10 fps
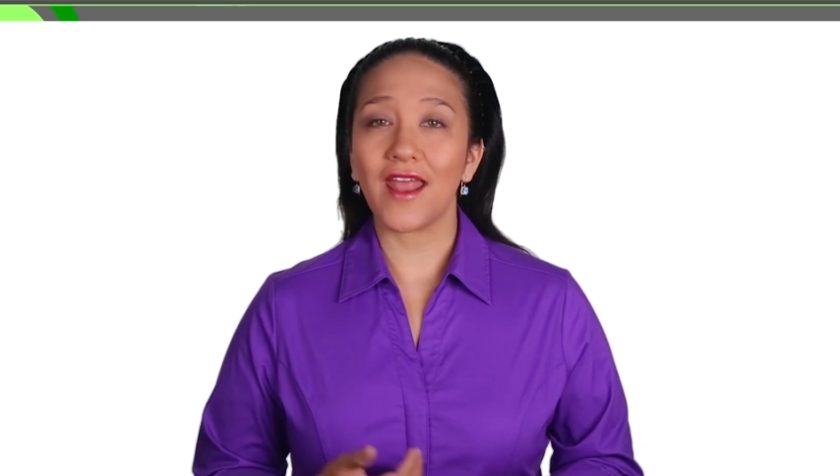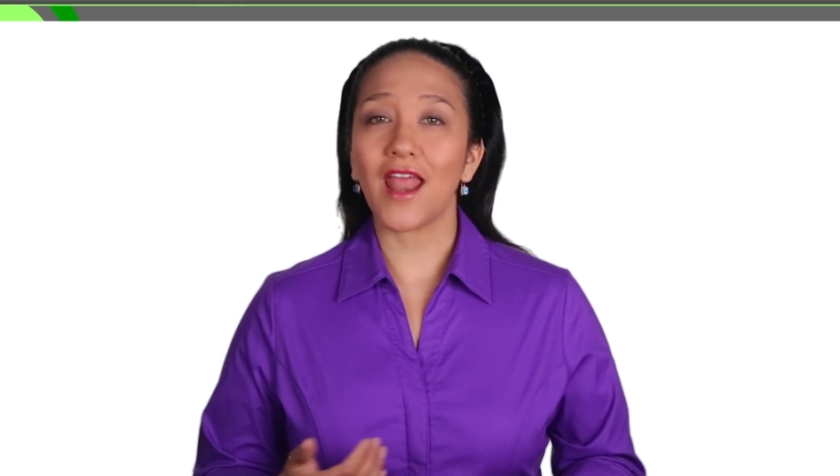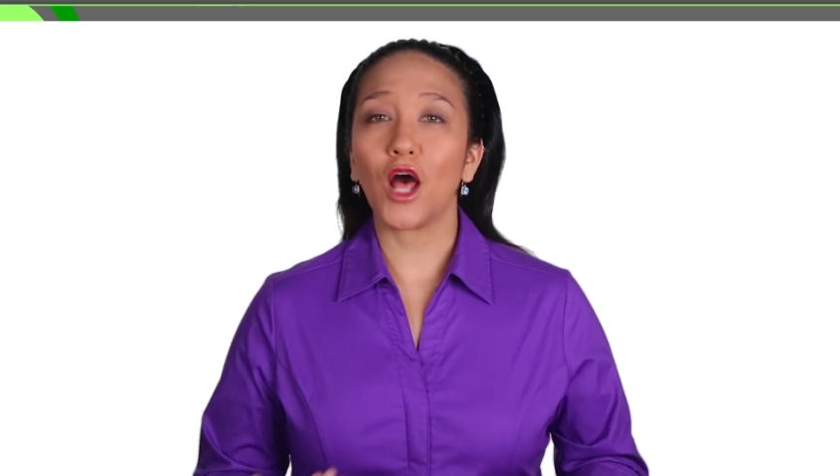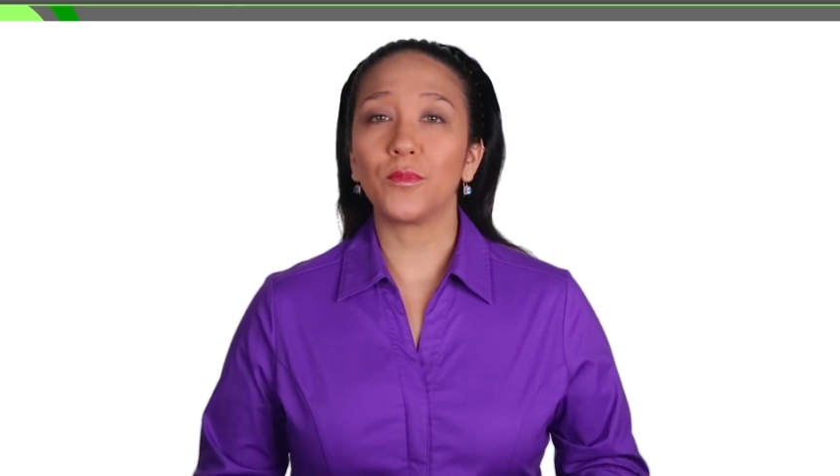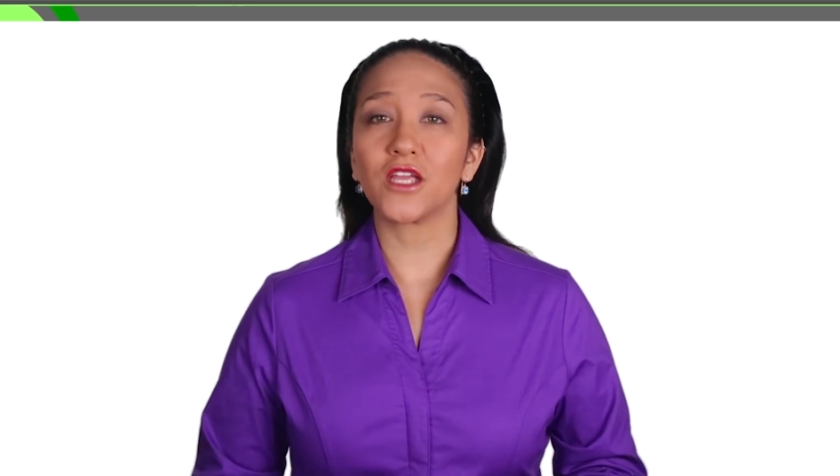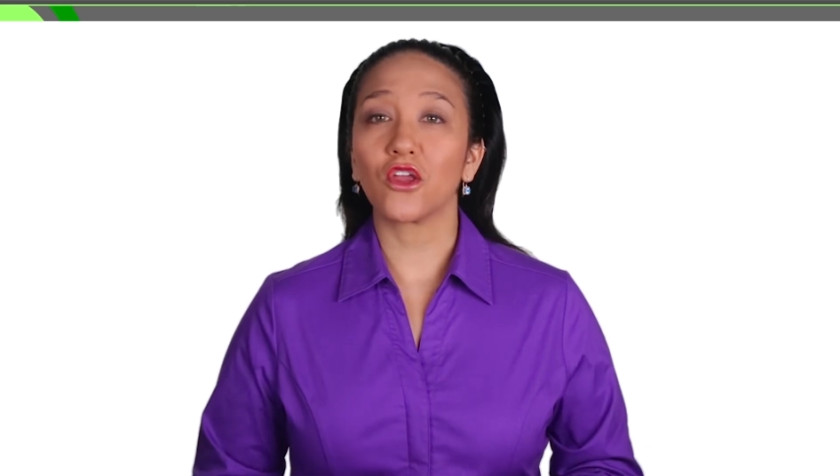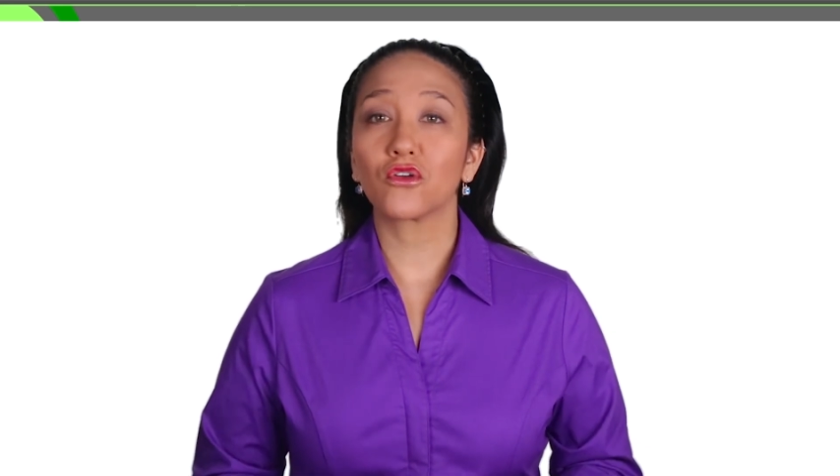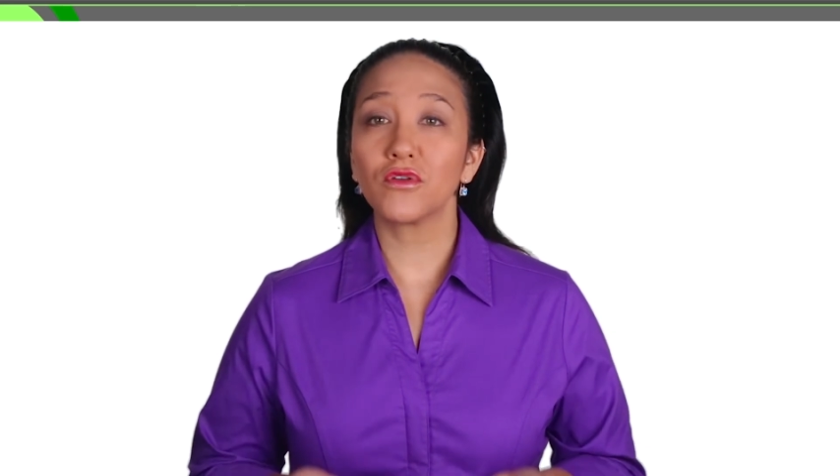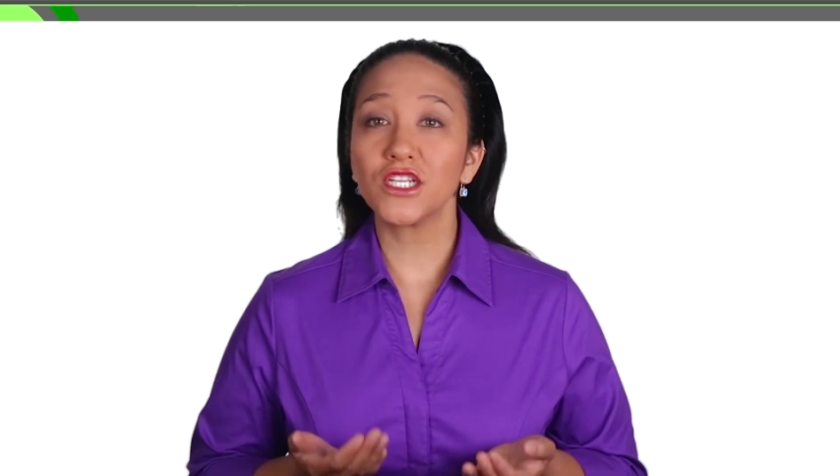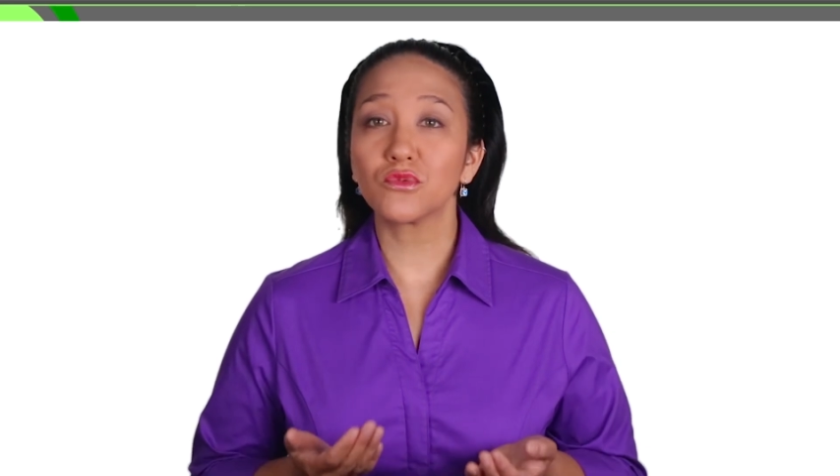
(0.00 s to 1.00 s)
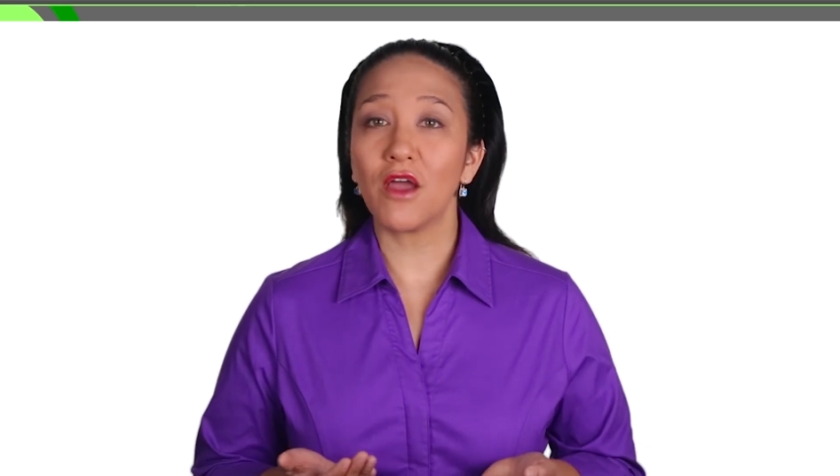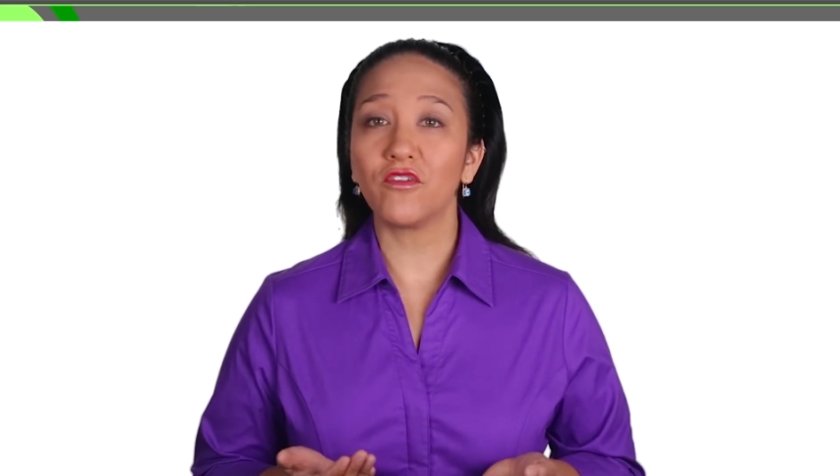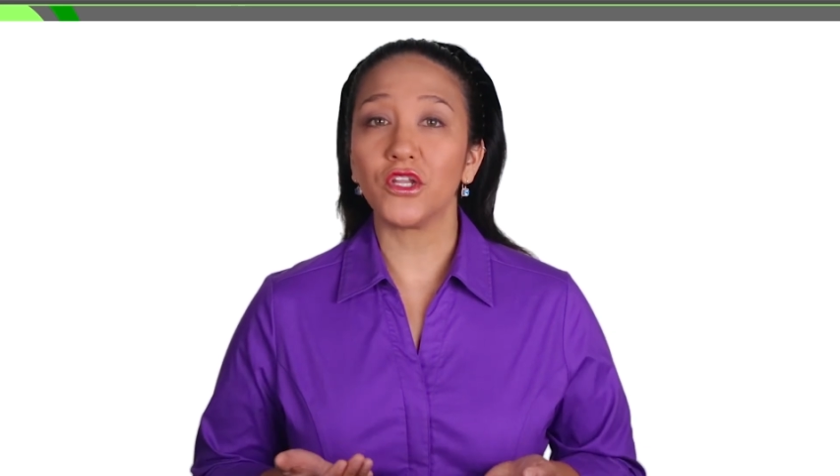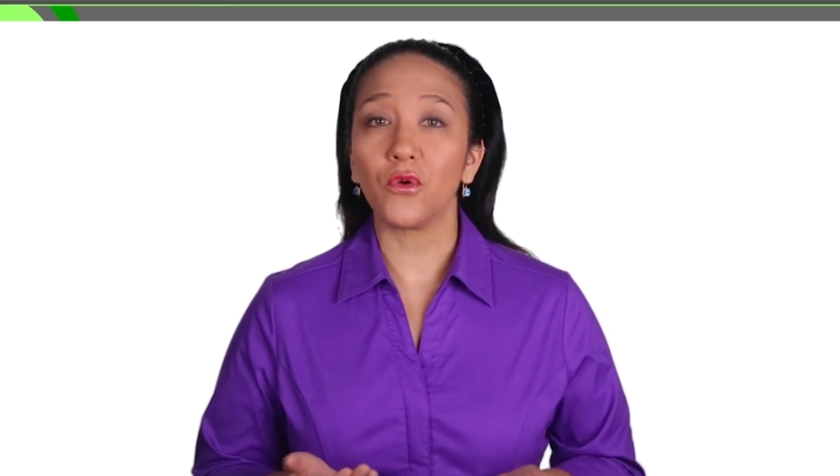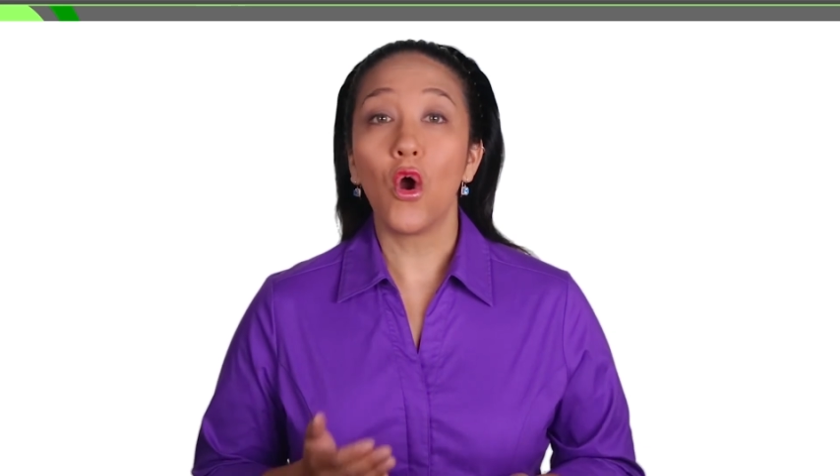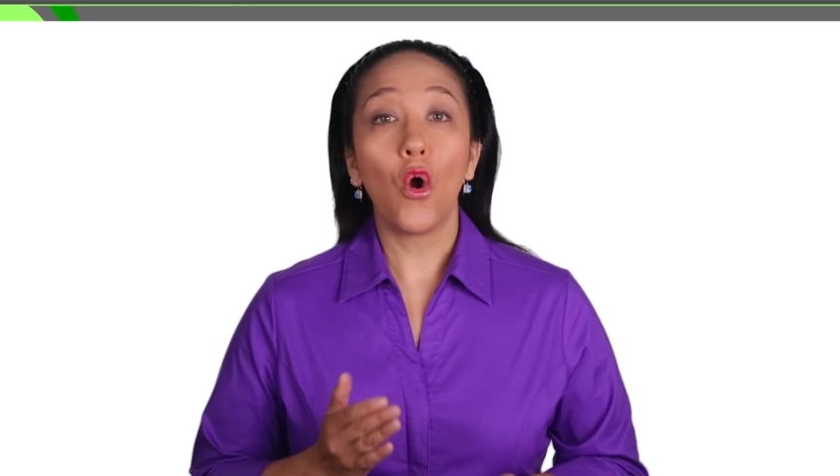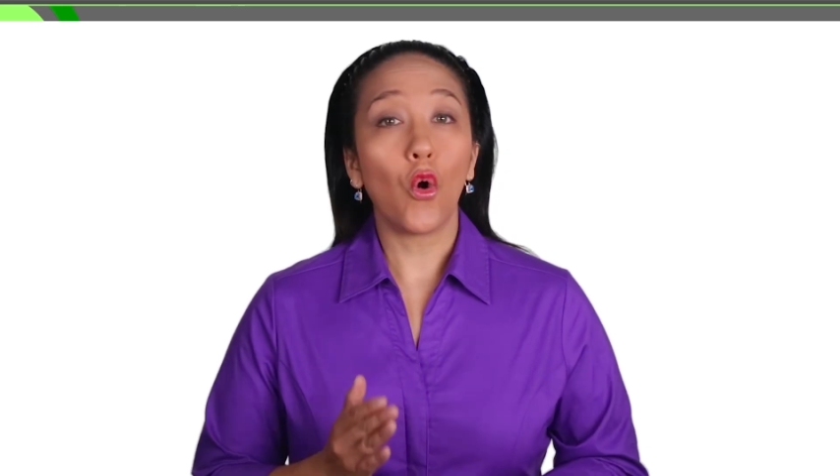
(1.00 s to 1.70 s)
and helping increase revenue